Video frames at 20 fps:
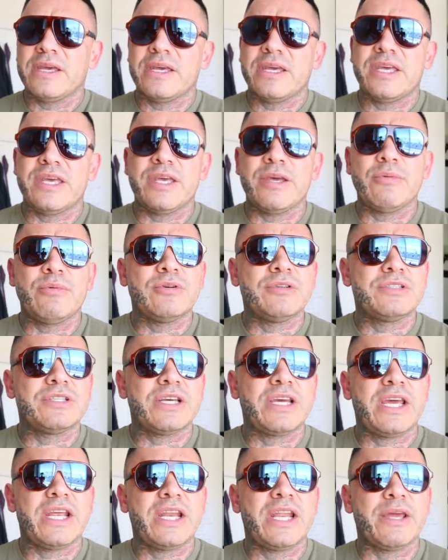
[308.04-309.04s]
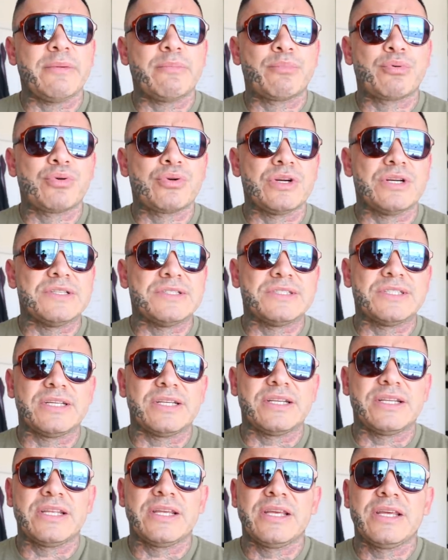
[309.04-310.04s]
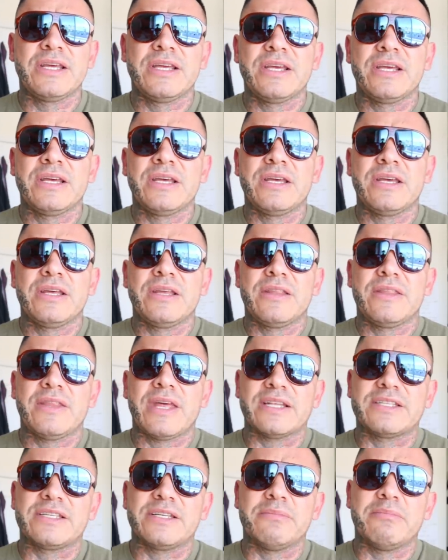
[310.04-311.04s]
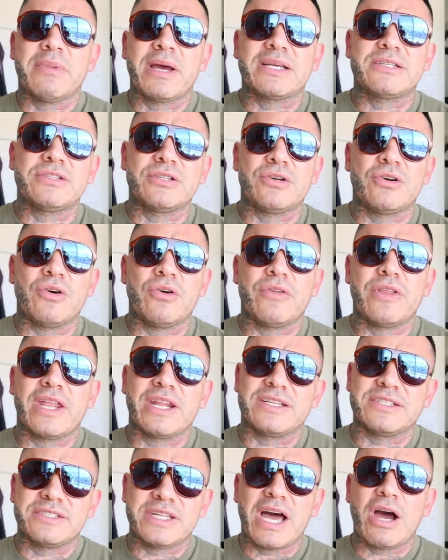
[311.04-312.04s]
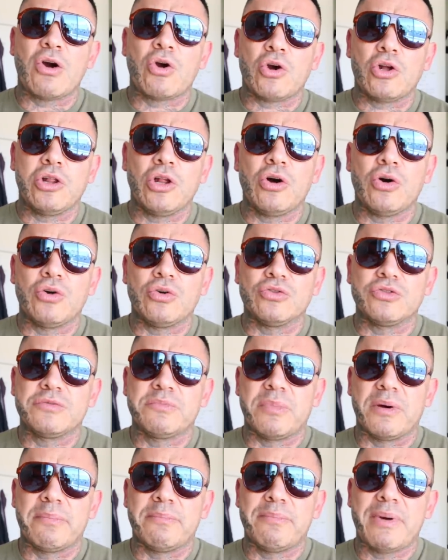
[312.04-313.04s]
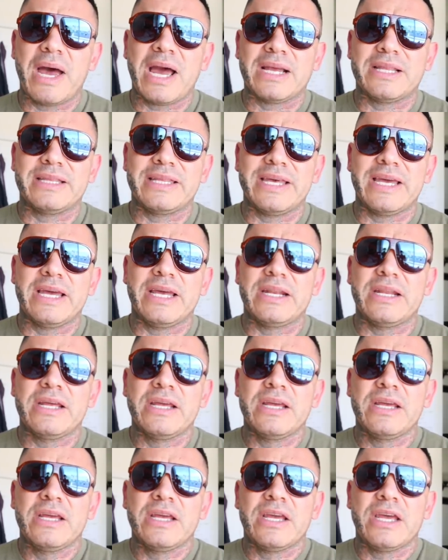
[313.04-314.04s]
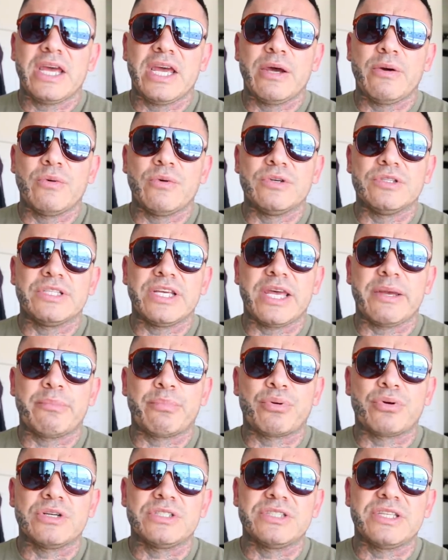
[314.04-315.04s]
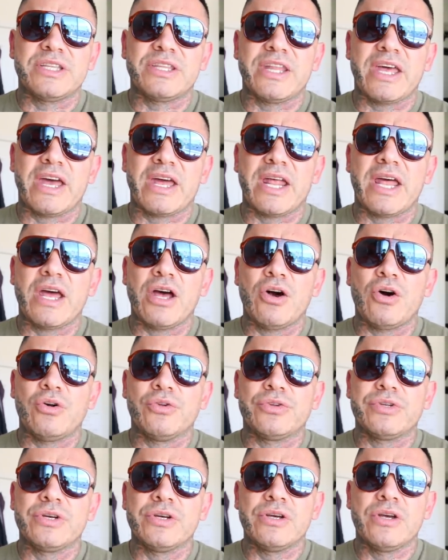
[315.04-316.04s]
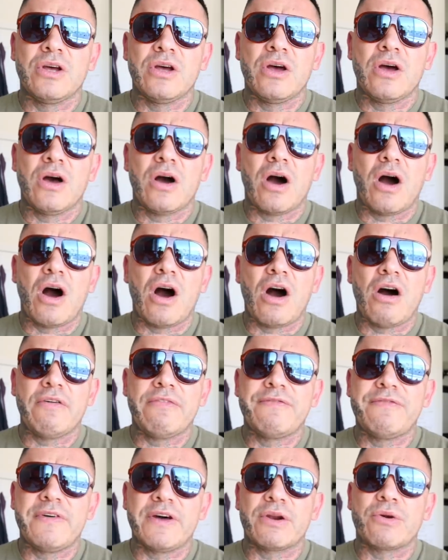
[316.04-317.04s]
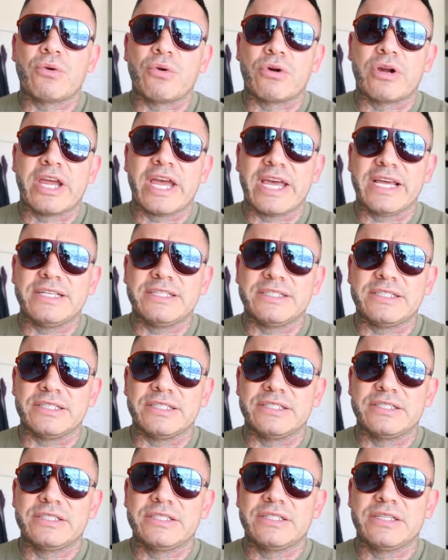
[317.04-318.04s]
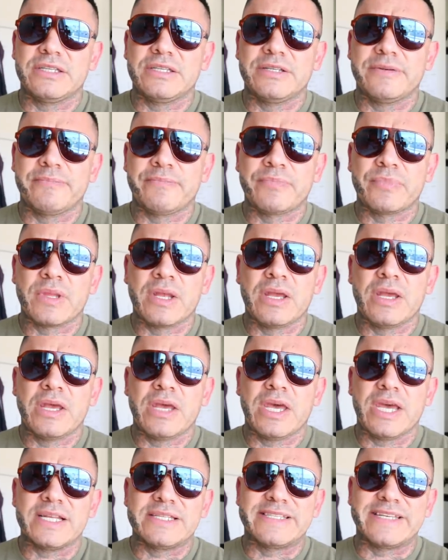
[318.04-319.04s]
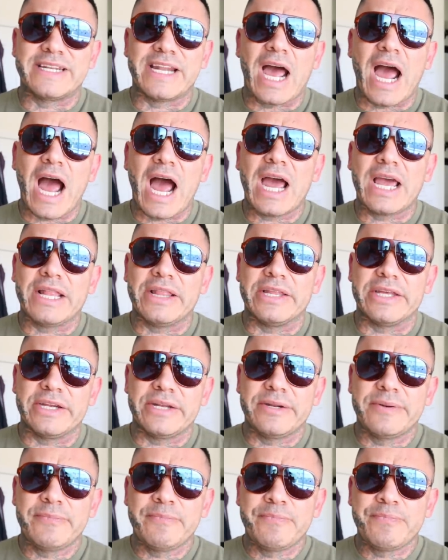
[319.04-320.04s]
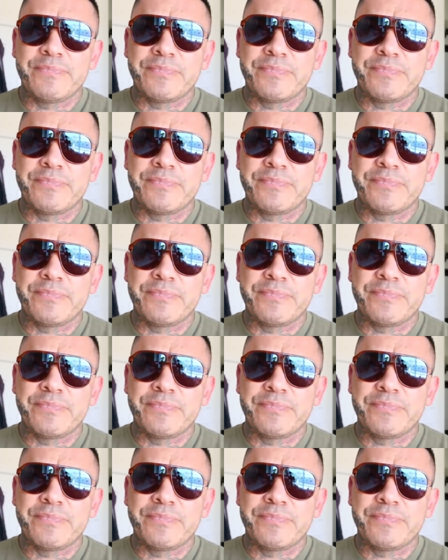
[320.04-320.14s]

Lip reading: He was in a prison that's in Mexico that is now closed, but back then it was a prison that held all federal cases. It's an island.